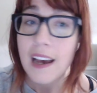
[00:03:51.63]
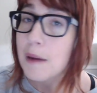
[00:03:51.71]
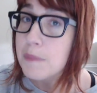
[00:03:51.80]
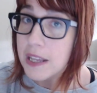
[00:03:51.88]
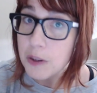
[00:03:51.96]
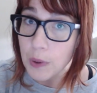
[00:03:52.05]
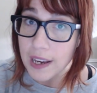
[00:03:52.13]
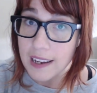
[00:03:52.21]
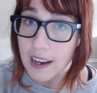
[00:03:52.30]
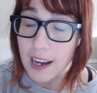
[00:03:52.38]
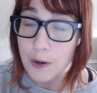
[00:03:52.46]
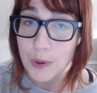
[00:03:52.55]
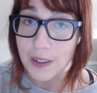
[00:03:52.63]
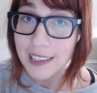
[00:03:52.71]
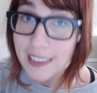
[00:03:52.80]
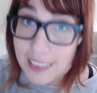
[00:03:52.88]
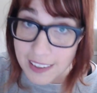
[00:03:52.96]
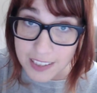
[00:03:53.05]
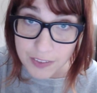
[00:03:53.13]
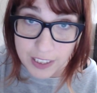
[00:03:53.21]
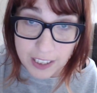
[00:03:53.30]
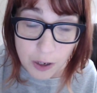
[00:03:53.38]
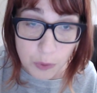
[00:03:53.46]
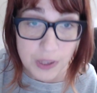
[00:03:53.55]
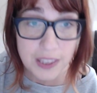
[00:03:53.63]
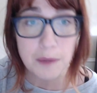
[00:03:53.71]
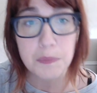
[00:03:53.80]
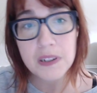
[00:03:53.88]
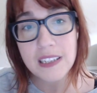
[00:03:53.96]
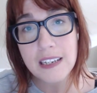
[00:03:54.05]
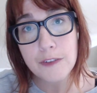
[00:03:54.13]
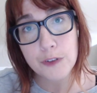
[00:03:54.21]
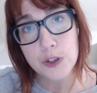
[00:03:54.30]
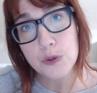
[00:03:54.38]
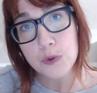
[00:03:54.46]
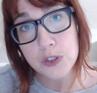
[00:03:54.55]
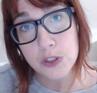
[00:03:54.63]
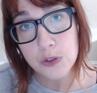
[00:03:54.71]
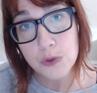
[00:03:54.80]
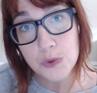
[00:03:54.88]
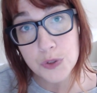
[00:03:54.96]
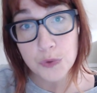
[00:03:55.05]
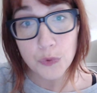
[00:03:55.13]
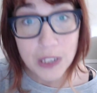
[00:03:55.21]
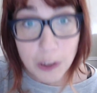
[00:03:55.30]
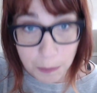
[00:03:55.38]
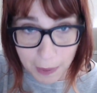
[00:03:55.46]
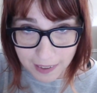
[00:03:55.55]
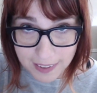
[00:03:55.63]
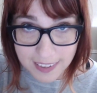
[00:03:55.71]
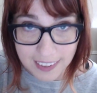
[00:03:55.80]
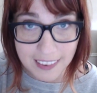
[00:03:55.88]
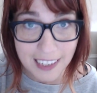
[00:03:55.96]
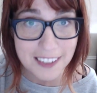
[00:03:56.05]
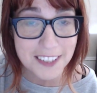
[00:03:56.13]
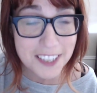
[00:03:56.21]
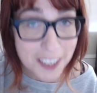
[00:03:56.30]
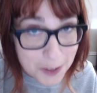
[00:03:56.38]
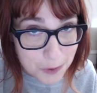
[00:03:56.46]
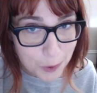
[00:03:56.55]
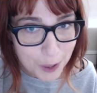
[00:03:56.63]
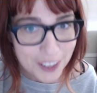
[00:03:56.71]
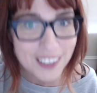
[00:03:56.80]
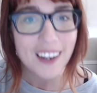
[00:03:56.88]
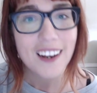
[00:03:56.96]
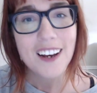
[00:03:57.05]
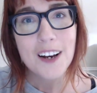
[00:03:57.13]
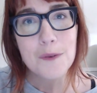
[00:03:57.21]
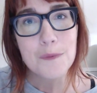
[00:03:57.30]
And by the way, I will end this video with a plea for you to use real medicine that does work.